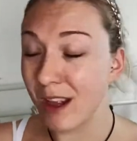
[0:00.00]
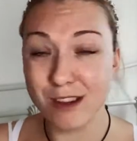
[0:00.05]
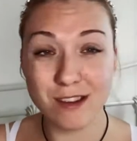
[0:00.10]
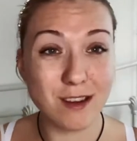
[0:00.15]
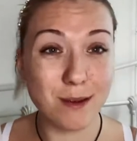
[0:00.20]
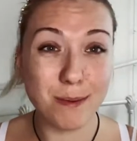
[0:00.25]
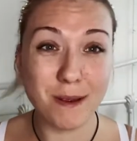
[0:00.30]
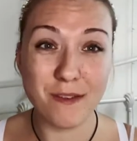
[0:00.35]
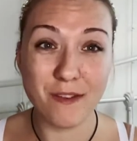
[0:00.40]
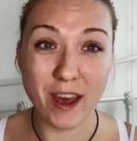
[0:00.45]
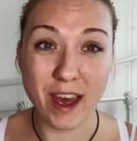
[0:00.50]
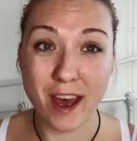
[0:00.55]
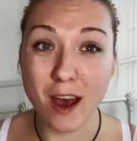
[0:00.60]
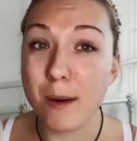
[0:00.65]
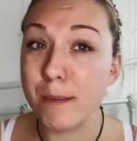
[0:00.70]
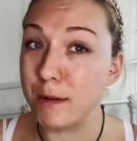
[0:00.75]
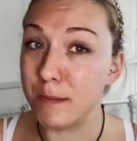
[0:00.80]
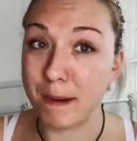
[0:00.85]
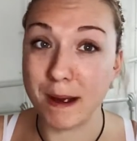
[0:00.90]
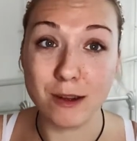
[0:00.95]
to be fair,
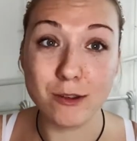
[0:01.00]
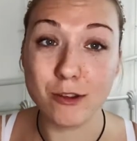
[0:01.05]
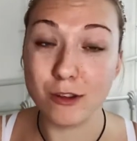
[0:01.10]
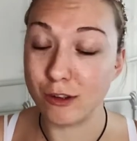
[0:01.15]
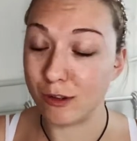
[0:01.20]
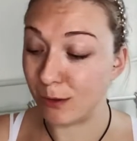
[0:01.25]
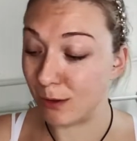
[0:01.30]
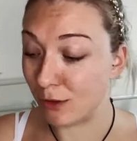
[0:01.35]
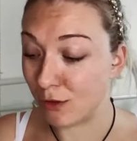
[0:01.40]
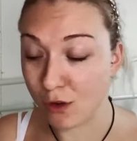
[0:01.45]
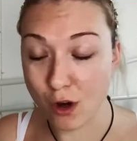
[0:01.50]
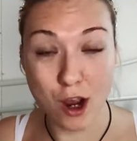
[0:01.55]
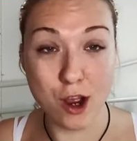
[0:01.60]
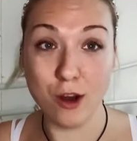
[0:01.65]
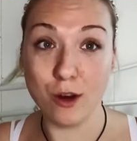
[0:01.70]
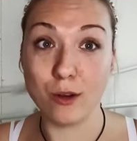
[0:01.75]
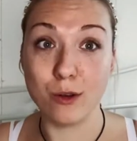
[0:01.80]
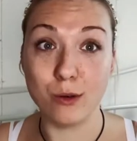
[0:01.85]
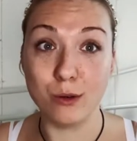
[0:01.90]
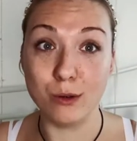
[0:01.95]
I'm about to do a
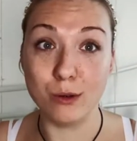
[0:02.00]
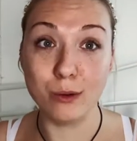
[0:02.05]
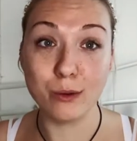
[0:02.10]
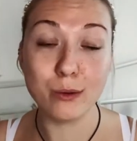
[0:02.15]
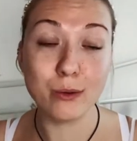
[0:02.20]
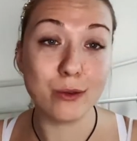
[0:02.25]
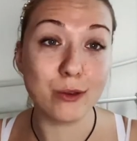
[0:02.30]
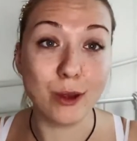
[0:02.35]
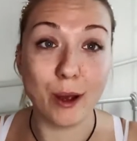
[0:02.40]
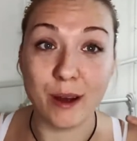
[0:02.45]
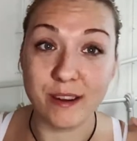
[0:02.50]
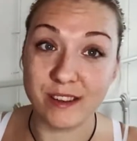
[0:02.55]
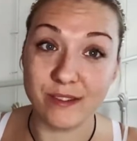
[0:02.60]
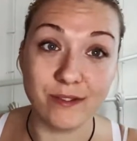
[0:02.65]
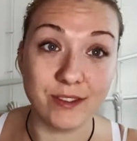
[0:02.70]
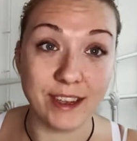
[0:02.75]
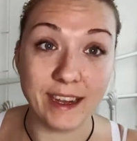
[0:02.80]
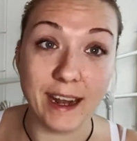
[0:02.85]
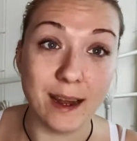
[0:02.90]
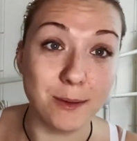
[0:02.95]
try-on haul, so I
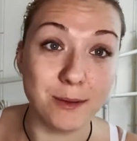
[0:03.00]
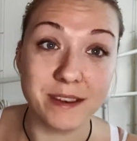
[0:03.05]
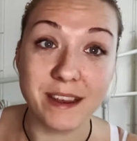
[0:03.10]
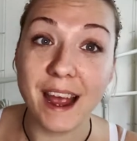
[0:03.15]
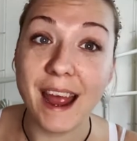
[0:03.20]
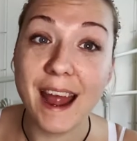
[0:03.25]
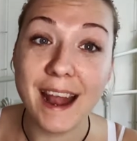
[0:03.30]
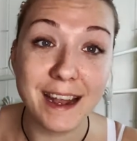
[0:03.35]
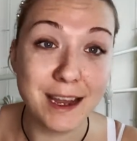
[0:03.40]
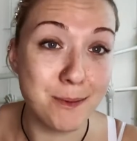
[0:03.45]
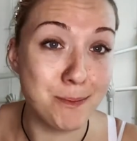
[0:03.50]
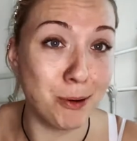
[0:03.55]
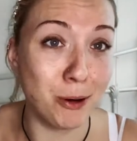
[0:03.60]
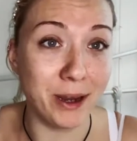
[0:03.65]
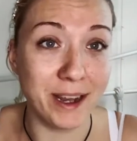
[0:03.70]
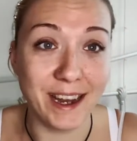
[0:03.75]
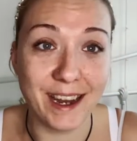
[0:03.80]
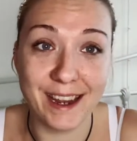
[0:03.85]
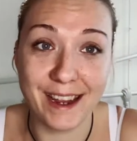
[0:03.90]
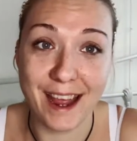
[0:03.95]
didn't think there was any
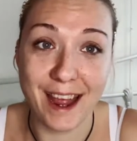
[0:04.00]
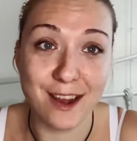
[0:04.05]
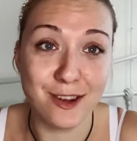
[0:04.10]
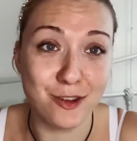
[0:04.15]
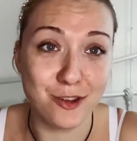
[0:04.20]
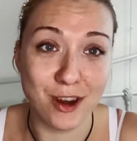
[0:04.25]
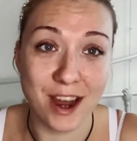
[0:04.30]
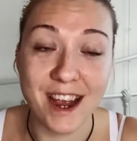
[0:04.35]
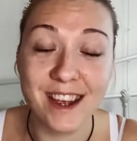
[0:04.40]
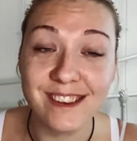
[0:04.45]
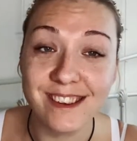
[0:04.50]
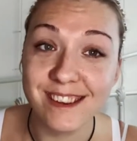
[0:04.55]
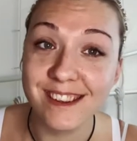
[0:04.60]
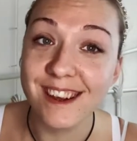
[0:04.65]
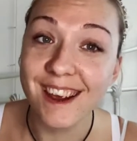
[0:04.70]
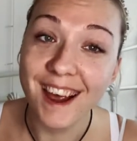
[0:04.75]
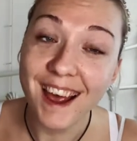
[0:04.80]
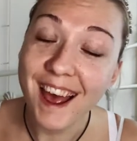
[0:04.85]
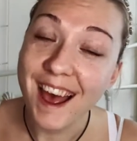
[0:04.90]
point in getting dressed.